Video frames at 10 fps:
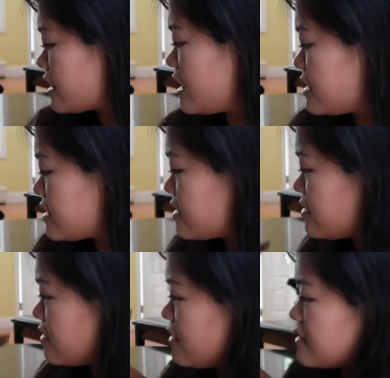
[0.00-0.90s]
this
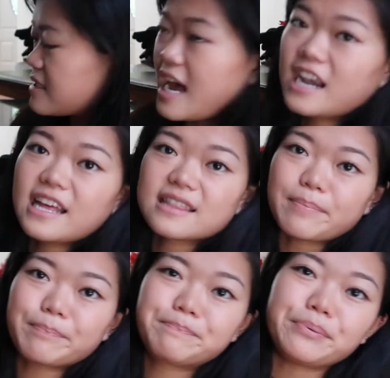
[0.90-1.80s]
is kind of like
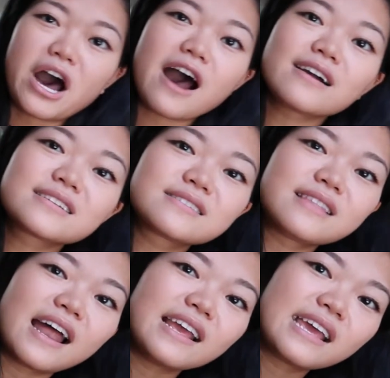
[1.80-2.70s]
the box
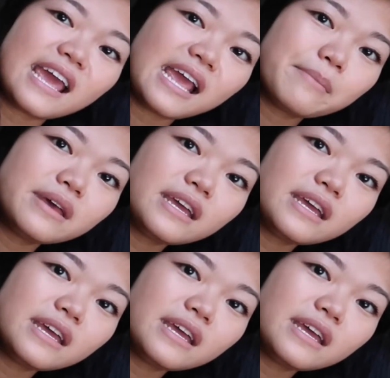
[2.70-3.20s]
that it came